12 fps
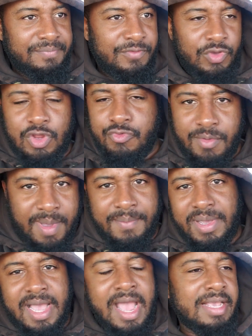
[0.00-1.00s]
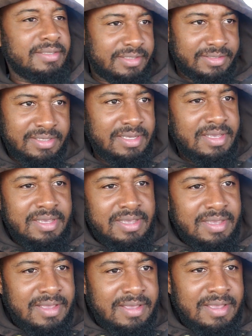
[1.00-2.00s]
You could remember, guys.
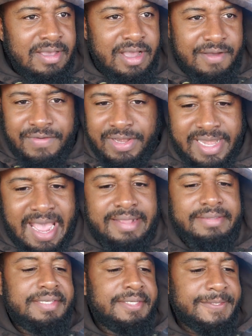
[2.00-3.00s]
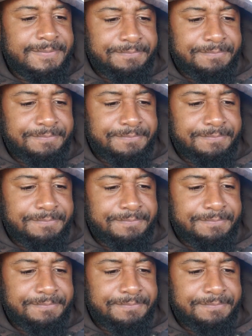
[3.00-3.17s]
Covered that.